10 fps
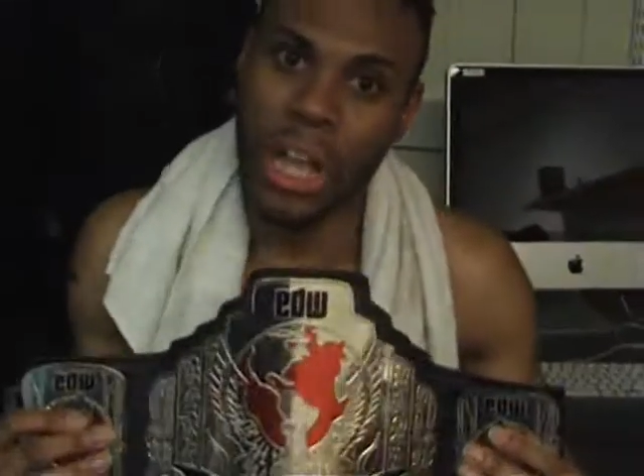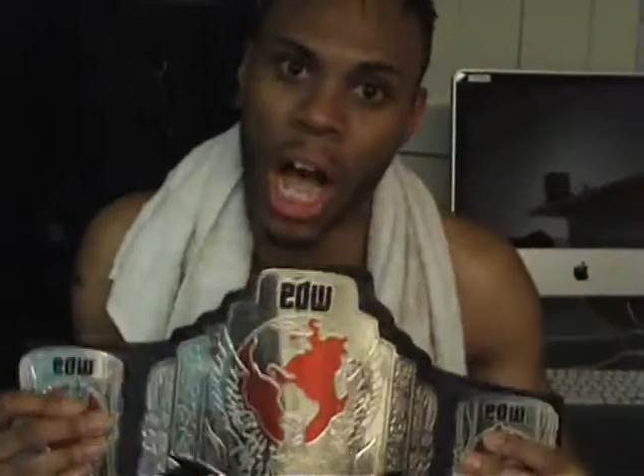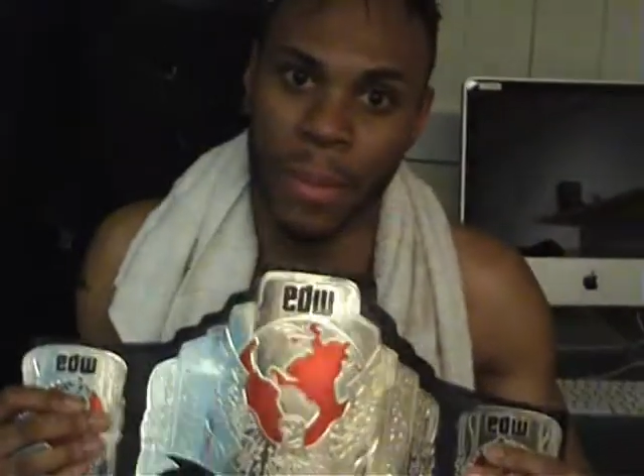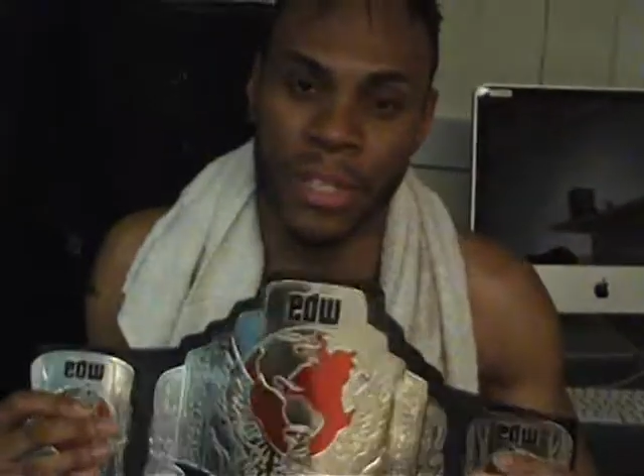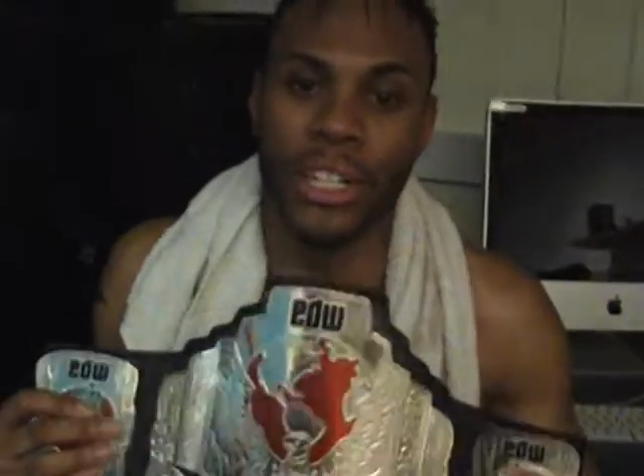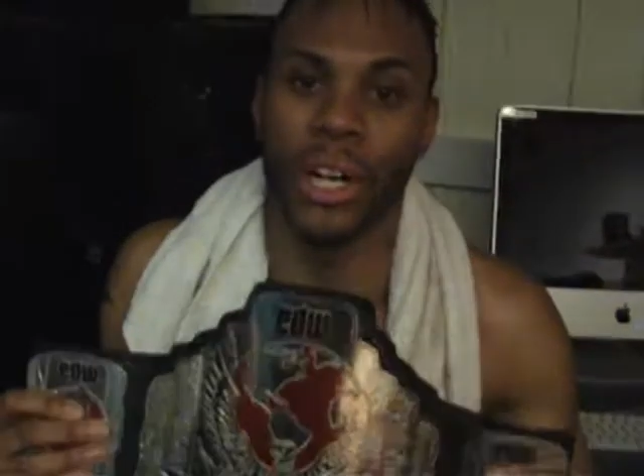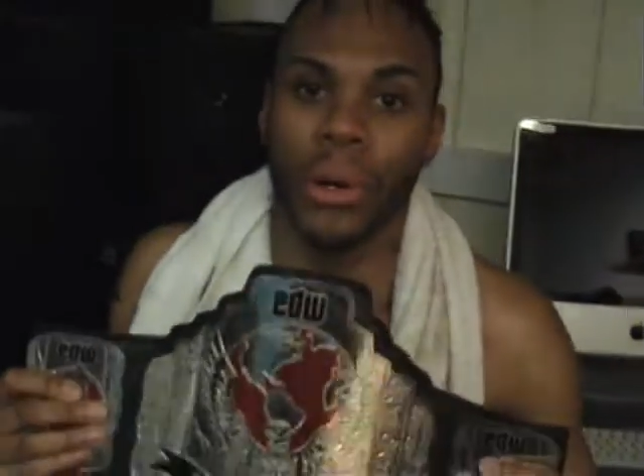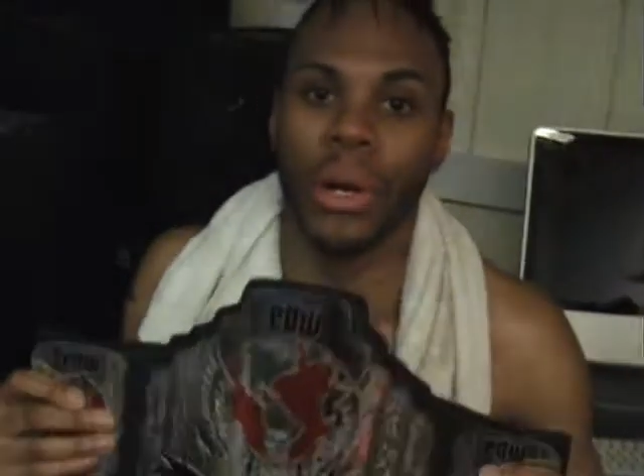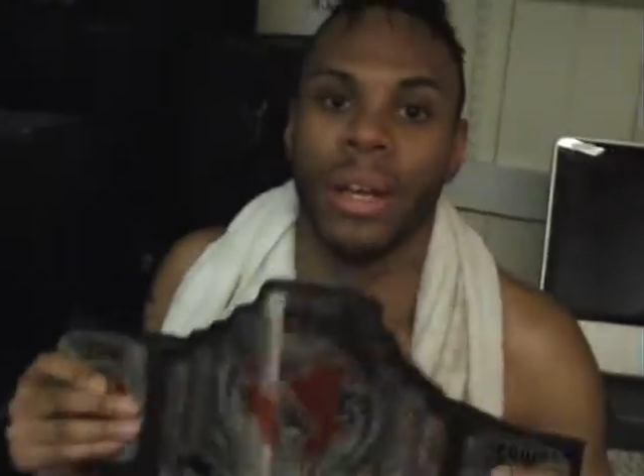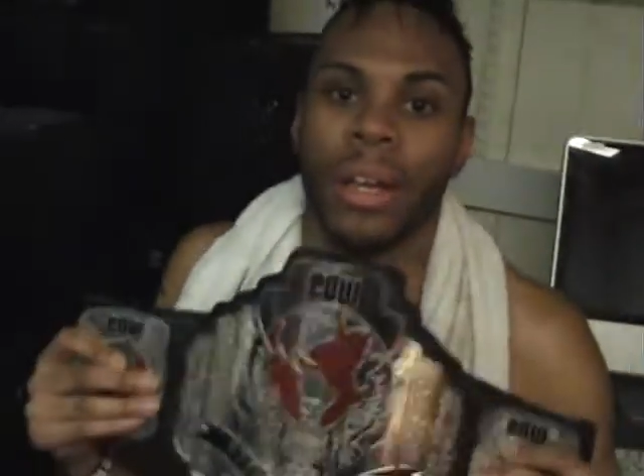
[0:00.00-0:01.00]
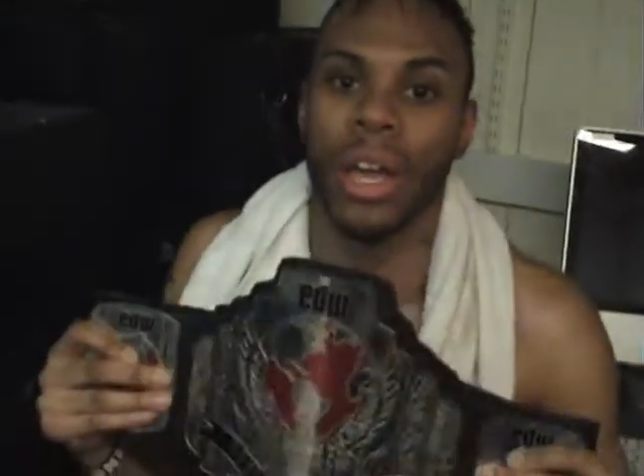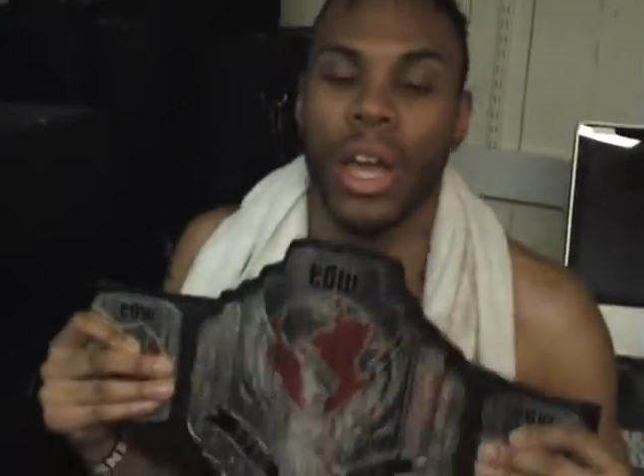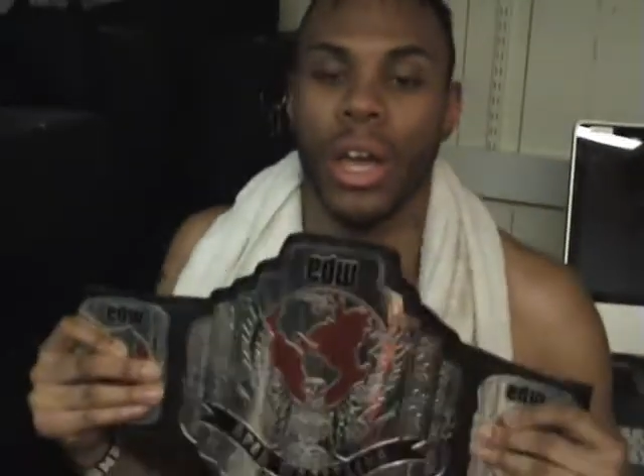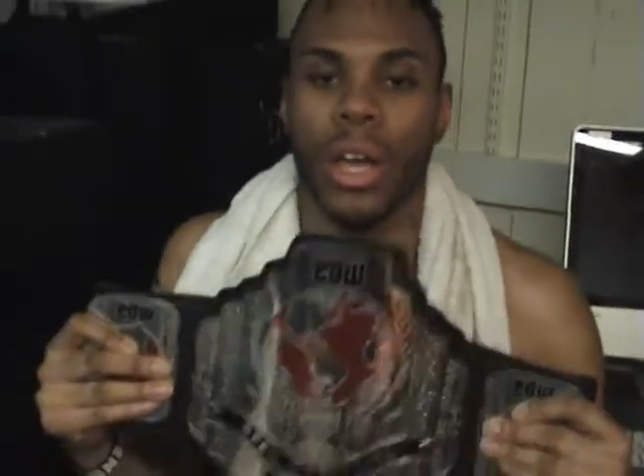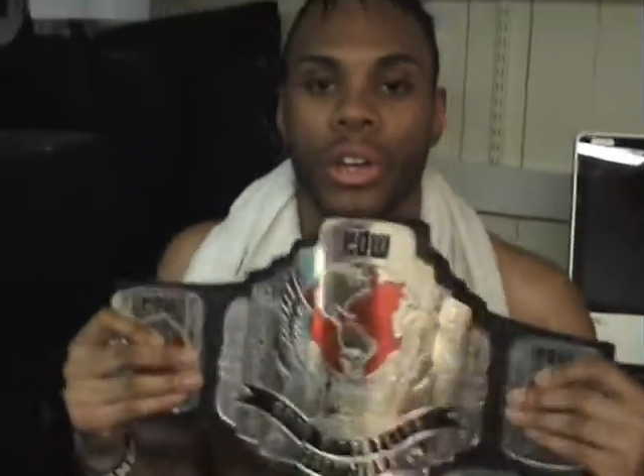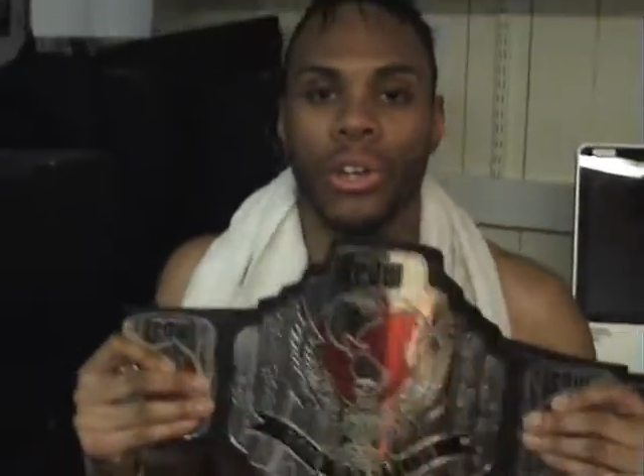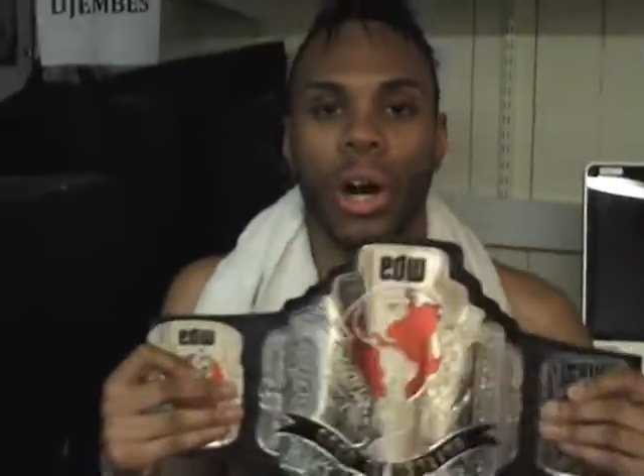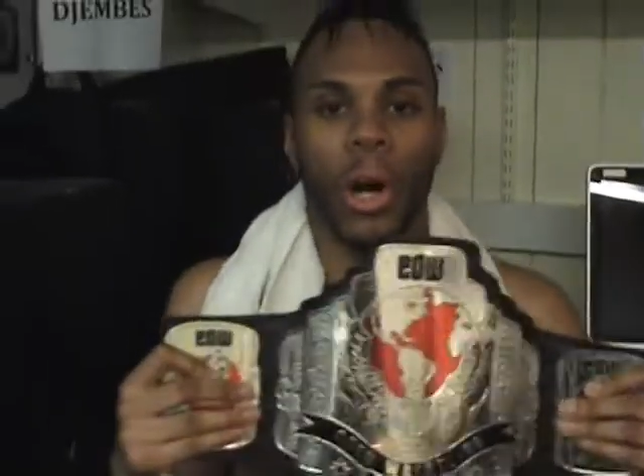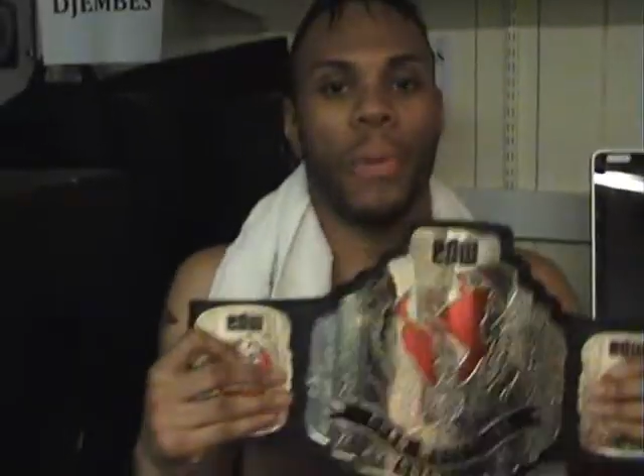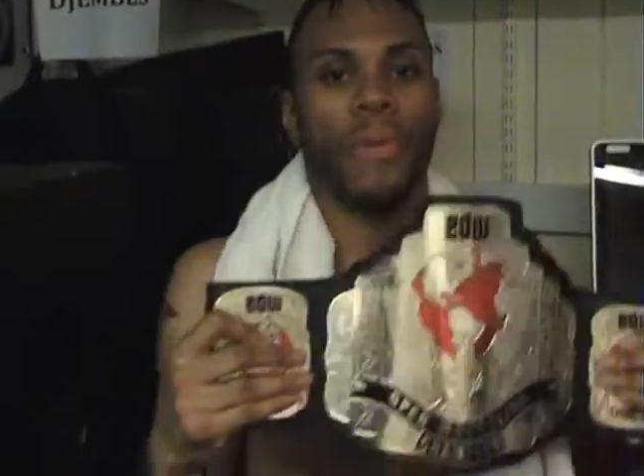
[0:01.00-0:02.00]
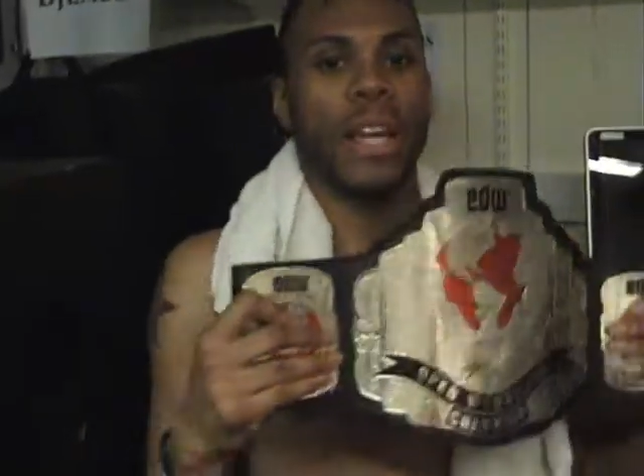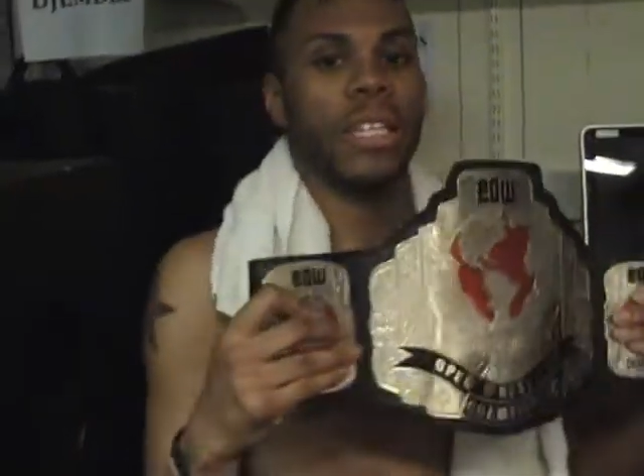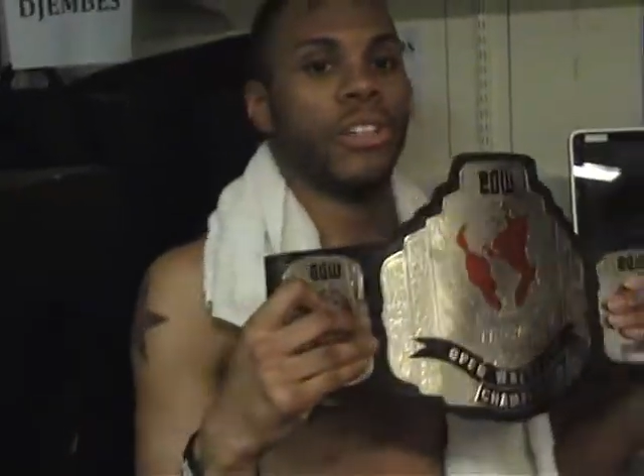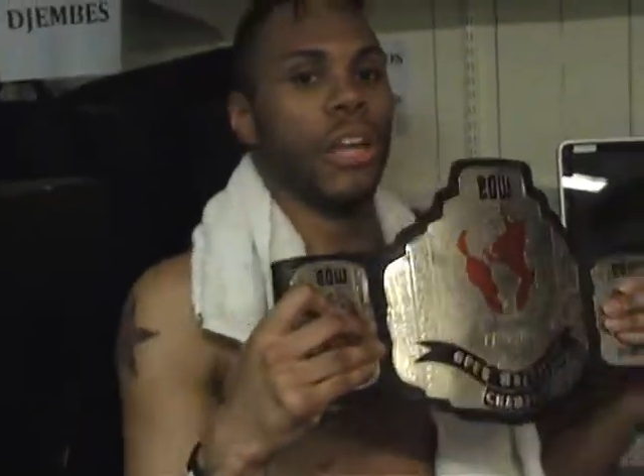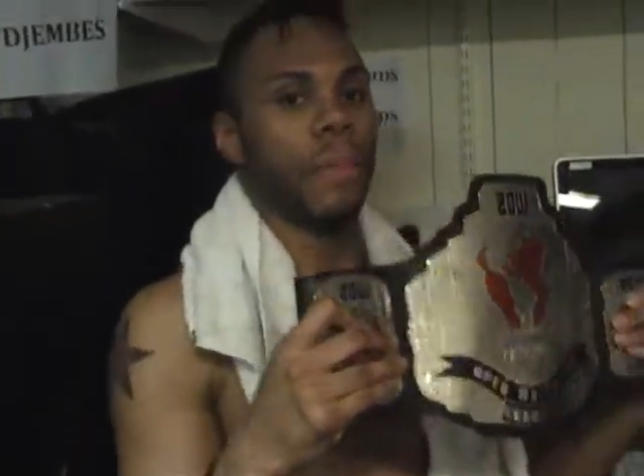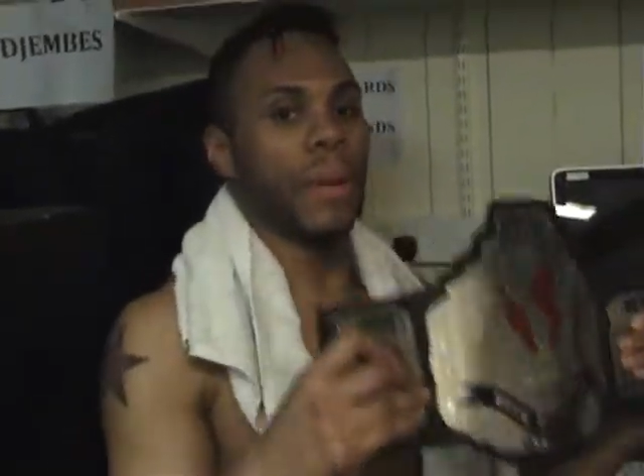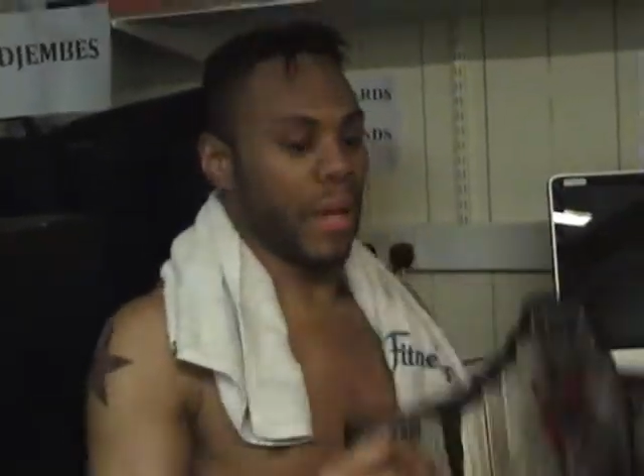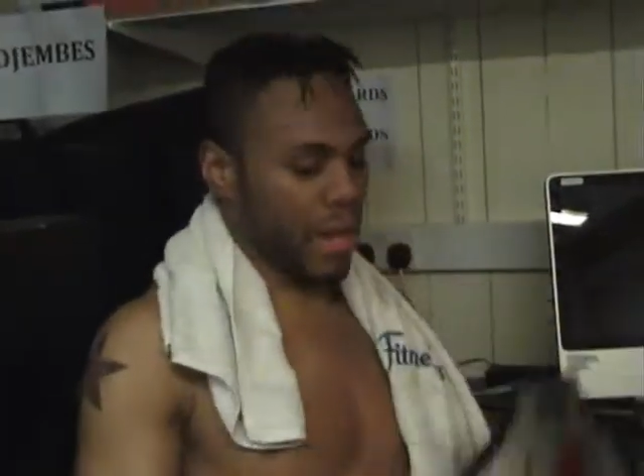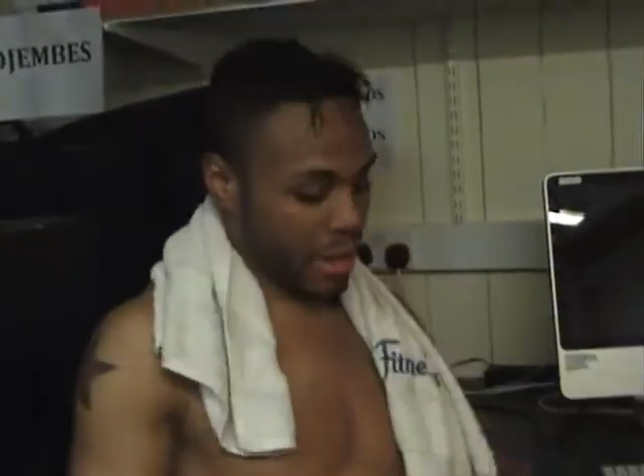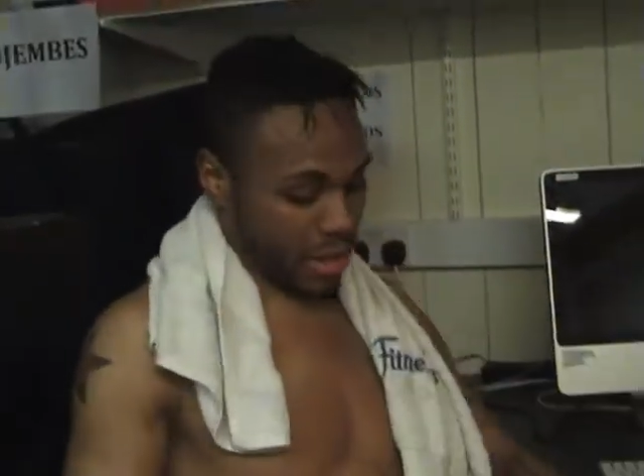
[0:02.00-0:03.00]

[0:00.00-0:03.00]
I'm still your Open Wrestling Champion.